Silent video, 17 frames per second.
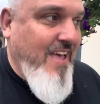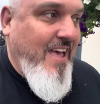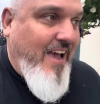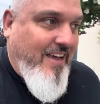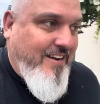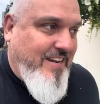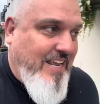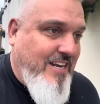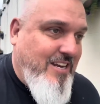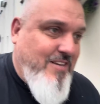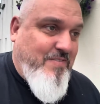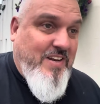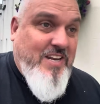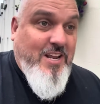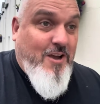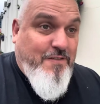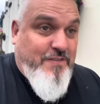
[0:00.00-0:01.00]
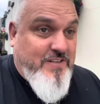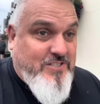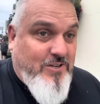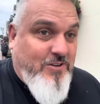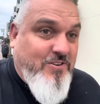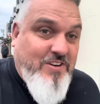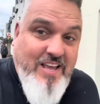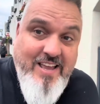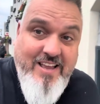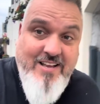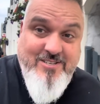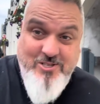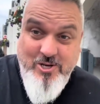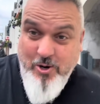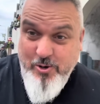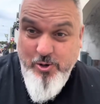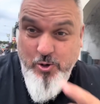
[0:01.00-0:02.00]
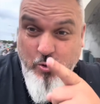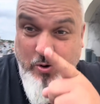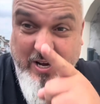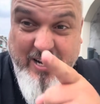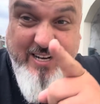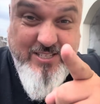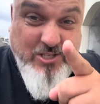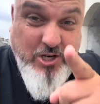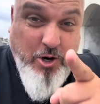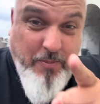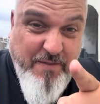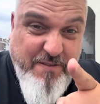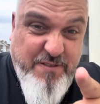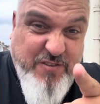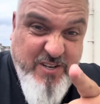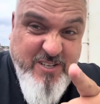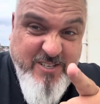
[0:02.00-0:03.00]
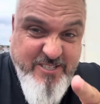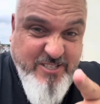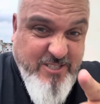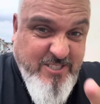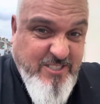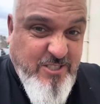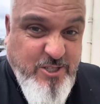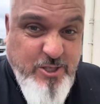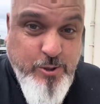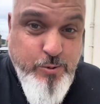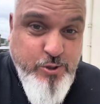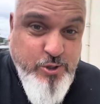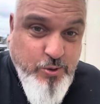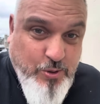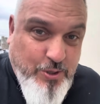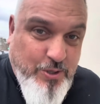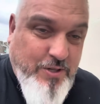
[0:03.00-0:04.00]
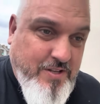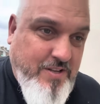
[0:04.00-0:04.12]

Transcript: I need a video for Sunday, so you guys are coming first as usual.